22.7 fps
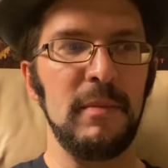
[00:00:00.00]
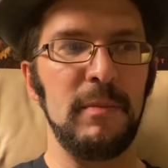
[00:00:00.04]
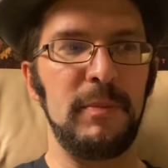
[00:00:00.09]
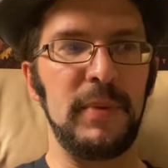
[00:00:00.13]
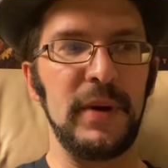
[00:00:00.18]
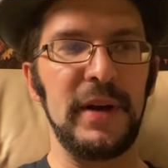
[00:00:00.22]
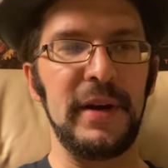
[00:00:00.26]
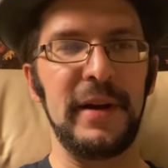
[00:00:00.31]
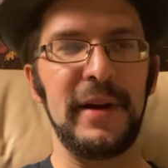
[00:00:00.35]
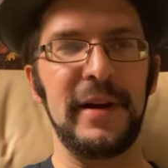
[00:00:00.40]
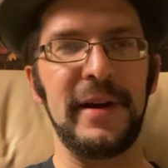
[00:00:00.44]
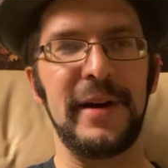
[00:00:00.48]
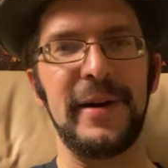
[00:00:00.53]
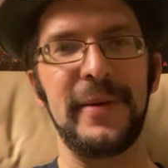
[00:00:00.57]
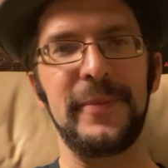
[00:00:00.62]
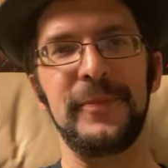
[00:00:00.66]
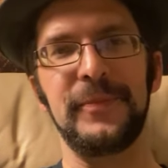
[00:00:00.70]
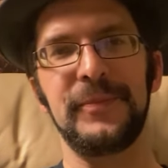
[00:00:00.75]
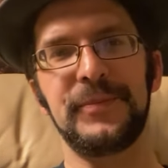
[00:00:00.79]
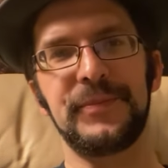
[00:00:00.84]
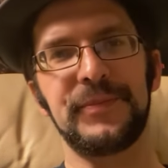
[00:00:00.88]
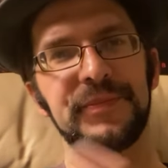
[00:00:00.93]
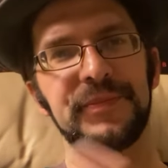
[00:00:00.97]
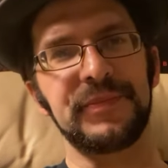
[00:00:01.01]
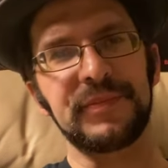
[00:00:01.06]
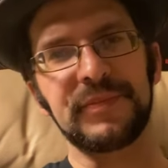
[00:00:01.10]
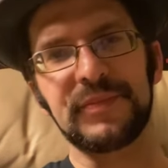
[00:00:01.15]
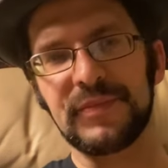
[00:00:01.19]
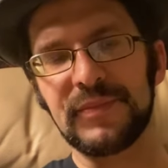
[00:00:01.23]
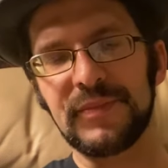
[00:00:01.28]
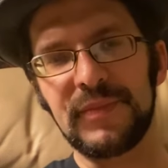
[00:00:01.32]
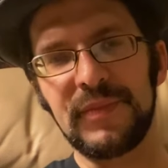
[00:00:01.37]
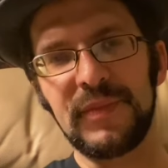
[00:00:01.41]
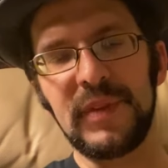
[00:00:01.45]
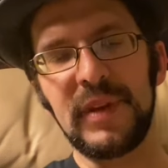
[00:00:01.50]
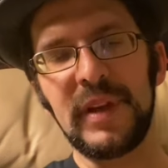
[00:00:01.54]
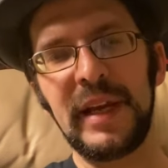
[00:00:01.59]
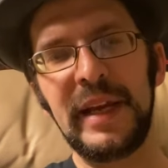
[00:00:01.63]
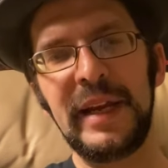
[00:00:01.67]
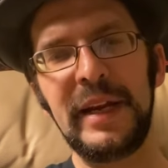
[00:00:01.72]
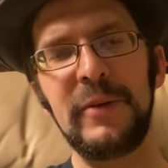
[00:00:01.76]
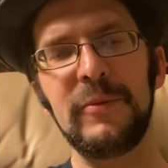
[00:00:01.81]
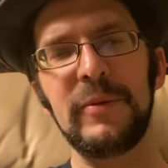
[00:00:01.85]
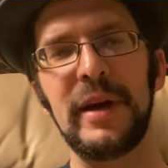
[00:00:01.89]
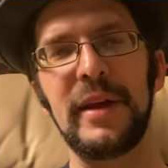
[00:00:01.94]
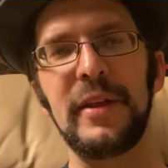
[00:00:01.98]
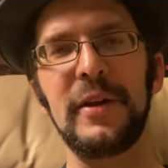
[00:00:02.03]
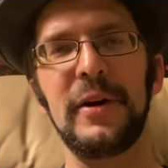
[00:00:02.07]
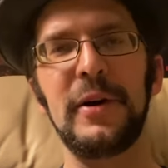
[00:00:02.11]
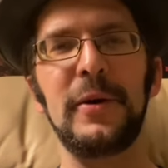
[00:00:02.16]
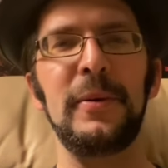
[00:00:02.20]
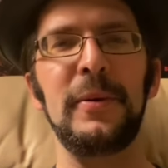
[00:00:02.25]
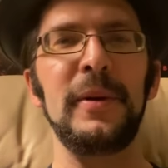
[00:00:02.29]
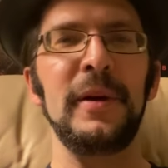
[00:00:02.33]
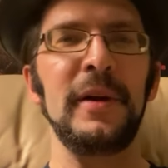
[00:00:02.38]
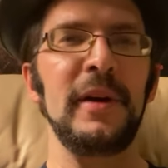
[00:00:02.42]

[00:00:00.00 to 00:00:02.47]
But, anyway, though,